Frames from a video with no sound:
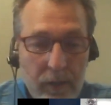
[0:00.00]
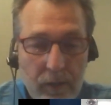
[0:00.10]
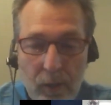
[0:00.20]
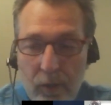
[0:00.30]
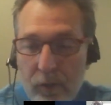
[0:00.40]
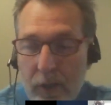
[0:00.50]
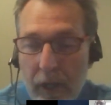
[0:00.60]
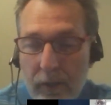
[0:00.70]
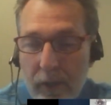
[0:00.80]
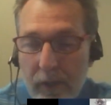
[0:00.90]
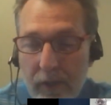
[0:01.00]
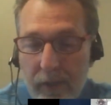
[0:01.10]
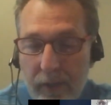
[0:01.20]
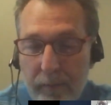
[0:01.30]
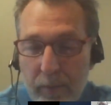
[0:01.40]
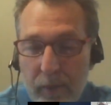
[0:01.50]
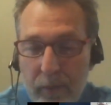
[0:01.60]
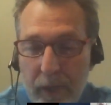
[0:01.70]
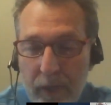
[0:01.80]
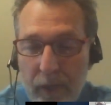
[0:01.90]
Joe's out there in Puerto
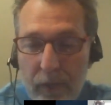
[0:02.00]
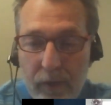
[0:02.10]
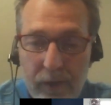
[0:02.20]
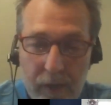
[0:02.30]
Rico,